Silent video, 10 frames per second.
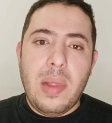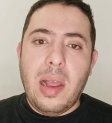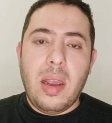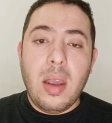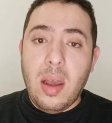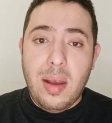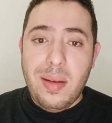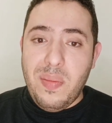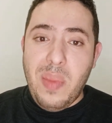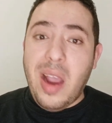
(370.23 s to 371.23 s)

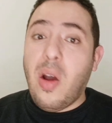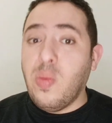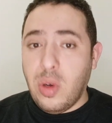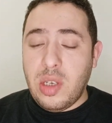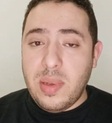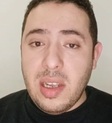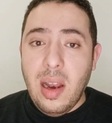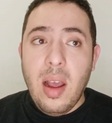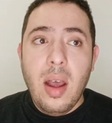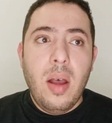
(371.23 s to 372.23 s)
back home hospital,